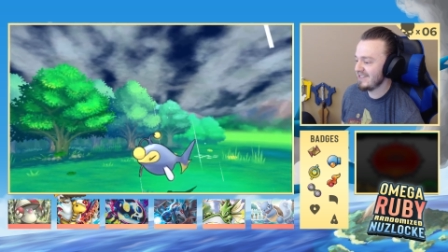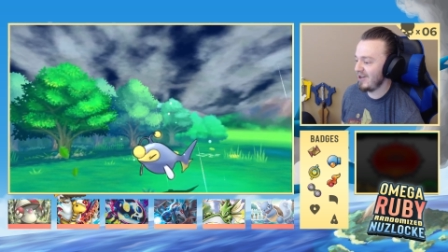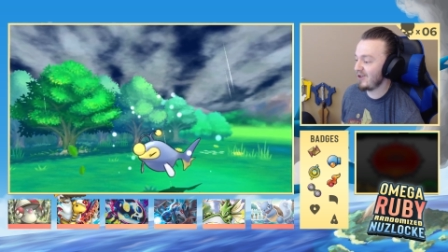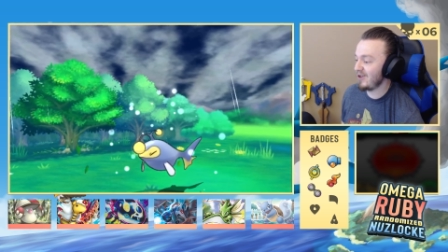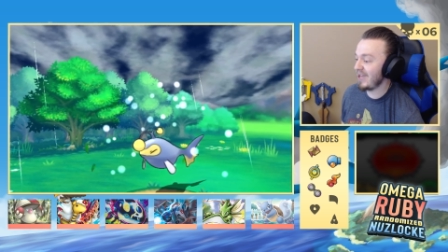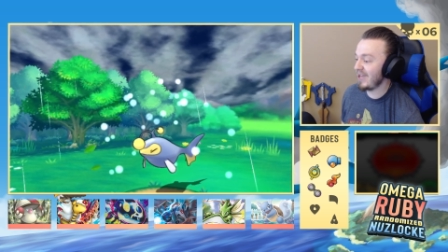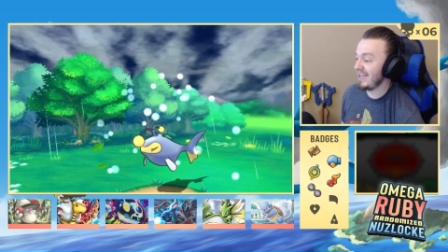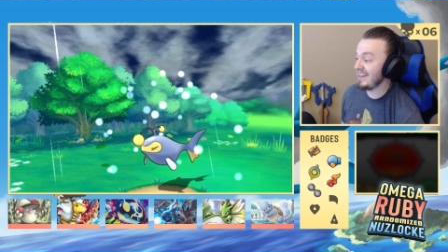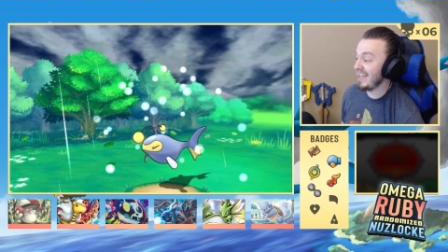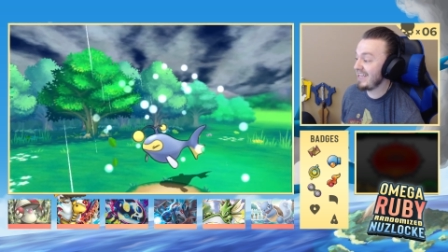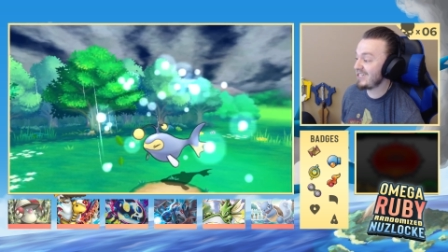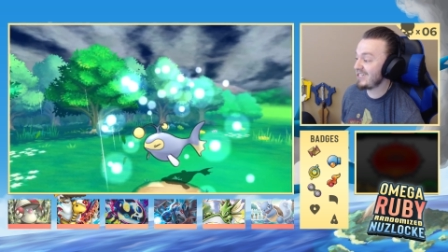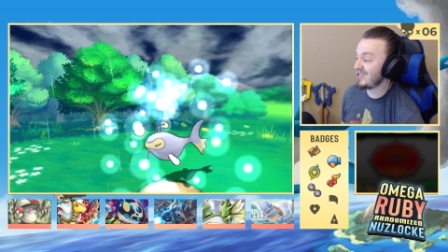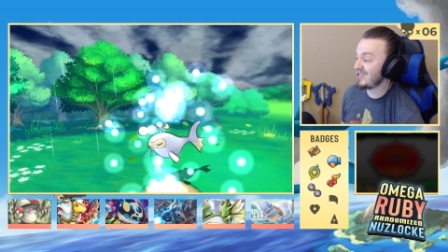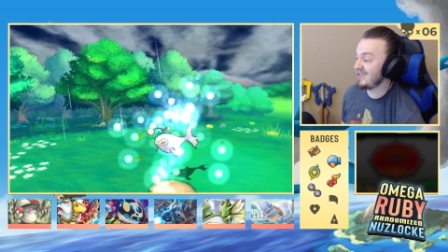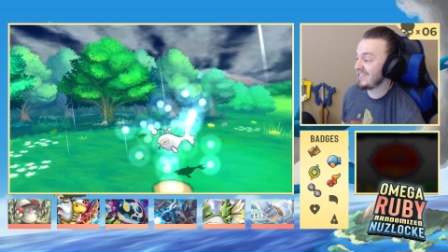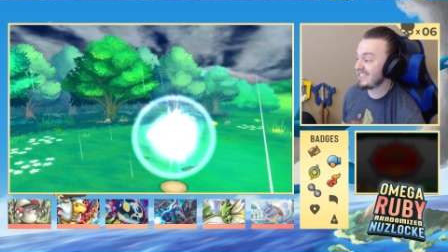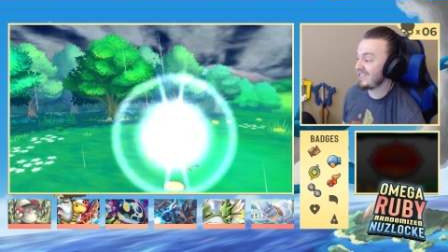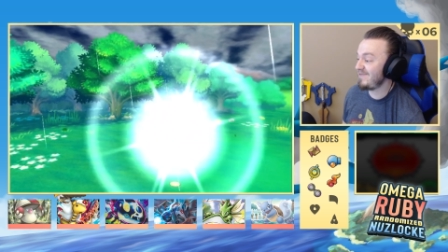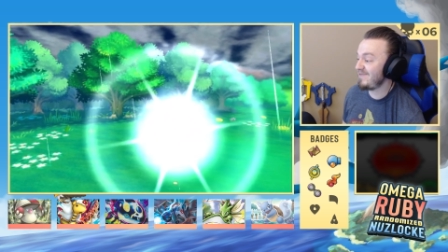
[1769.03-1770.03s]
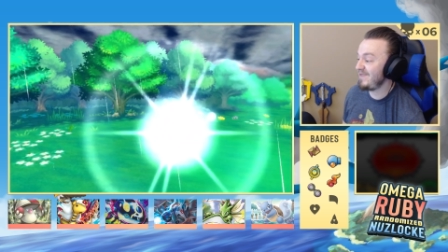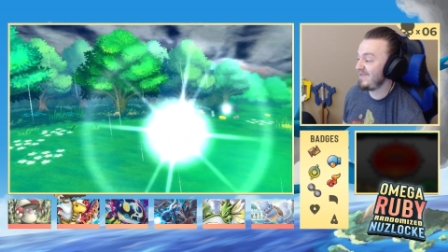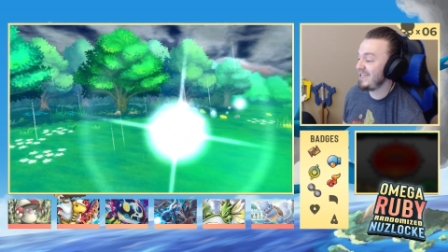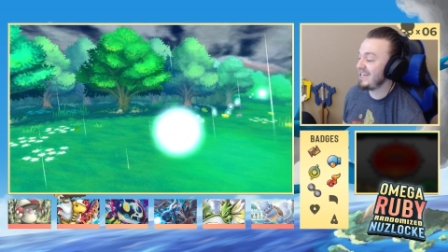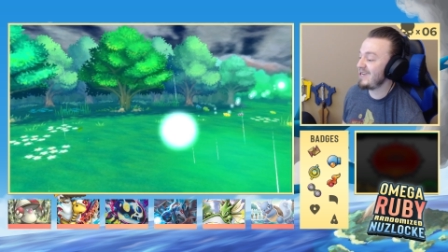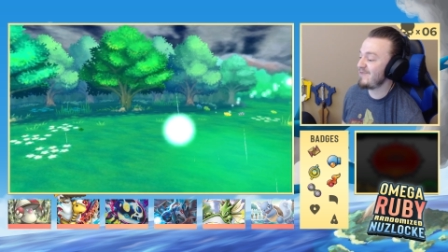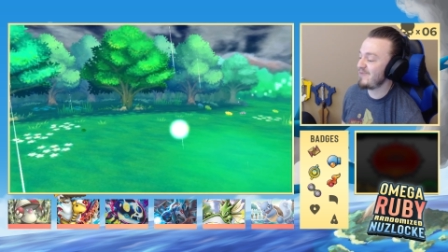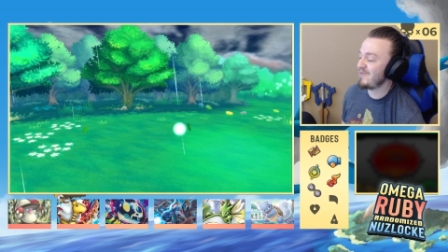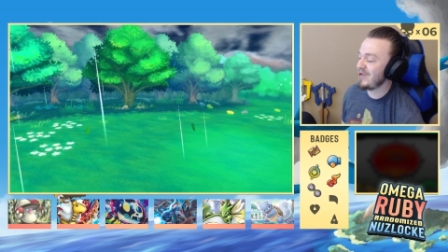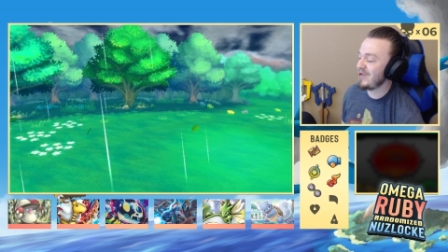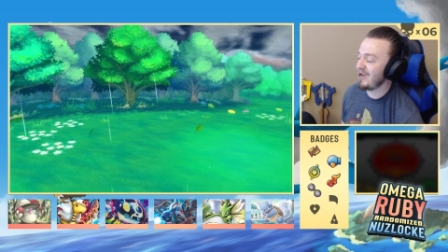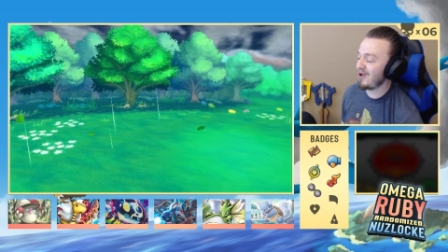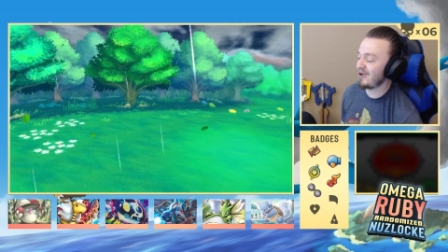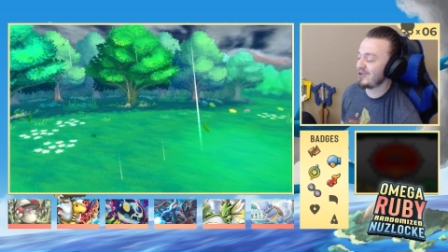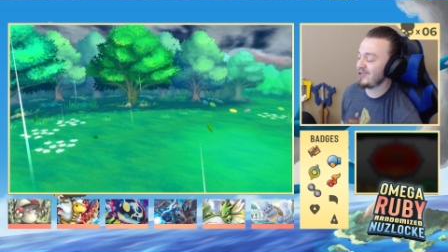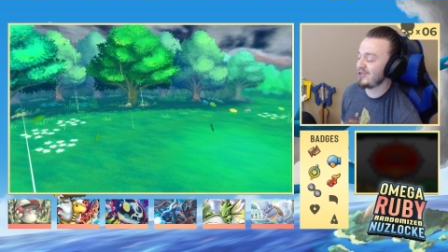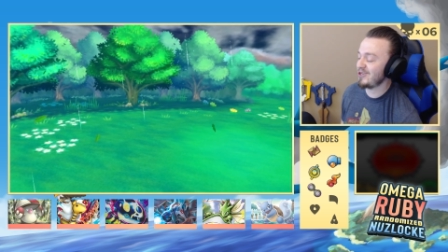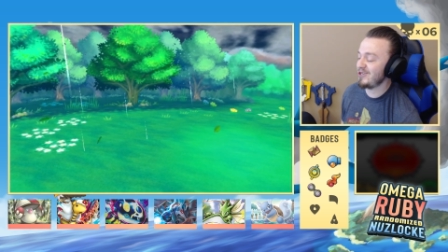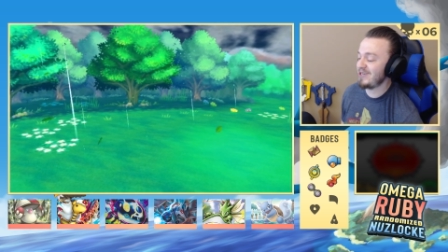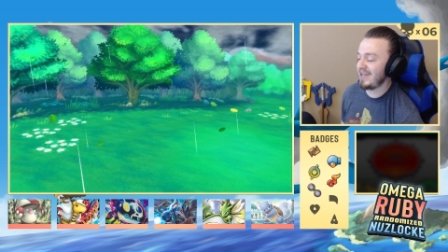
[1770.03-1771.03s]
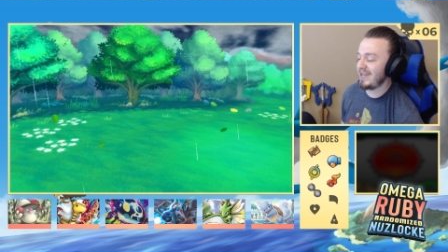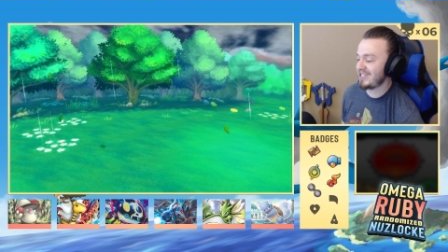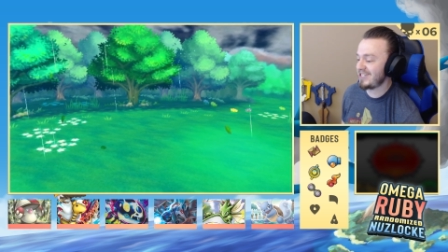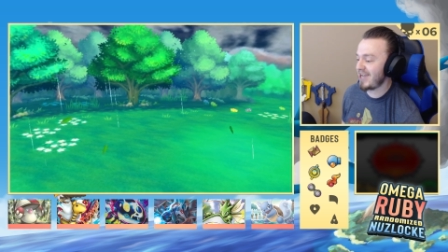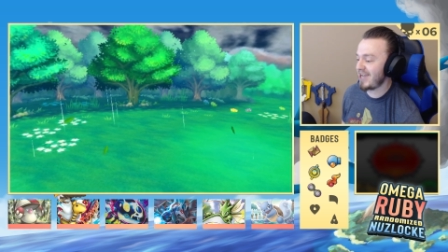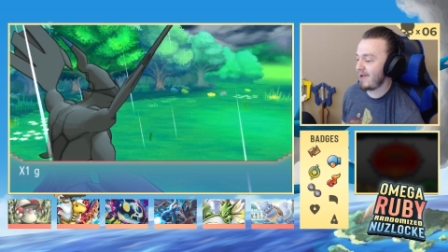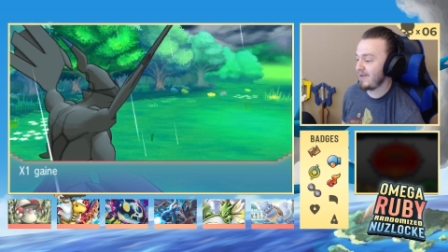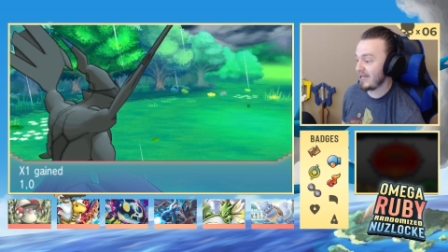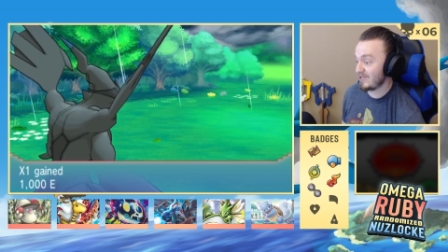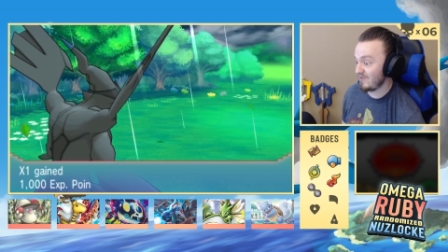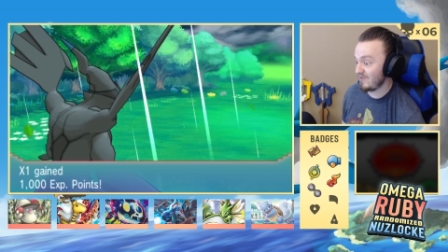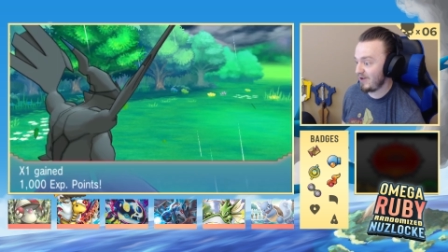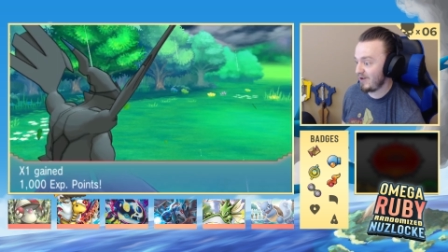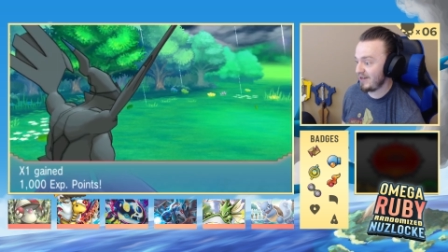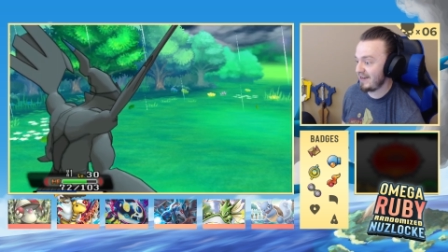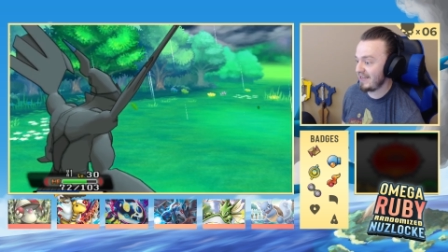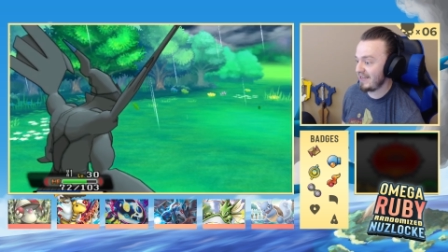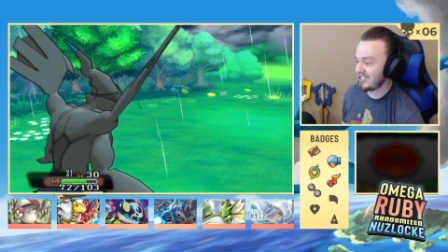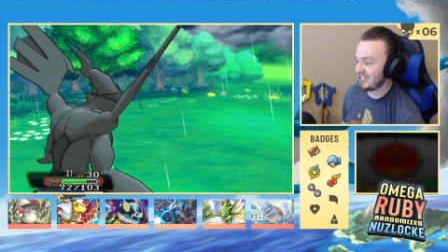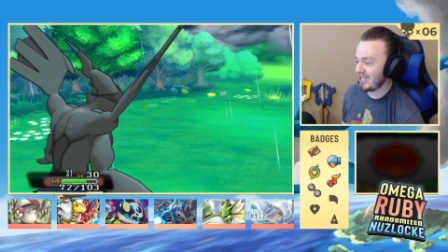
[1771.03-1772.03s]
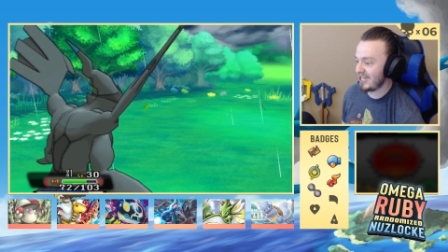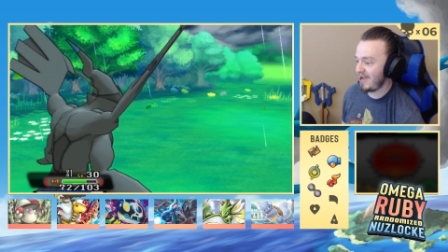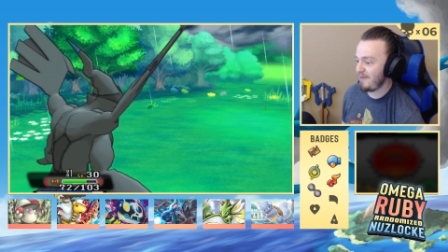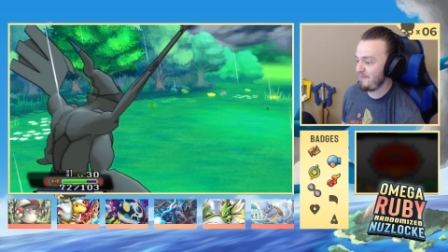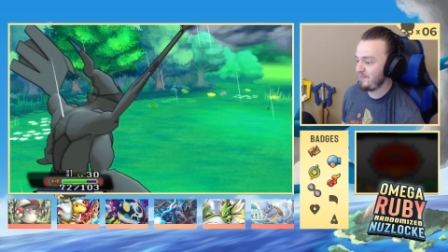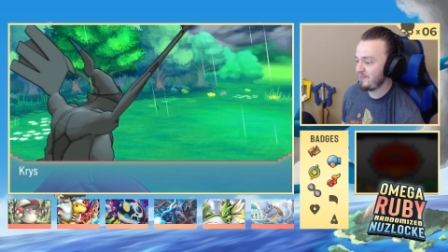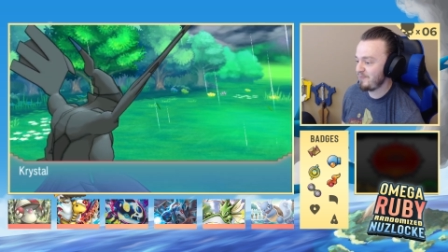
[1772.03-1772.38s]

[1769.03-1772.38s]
Okay. Lantern is defeated. We are good. Nice job, X1. Nice job.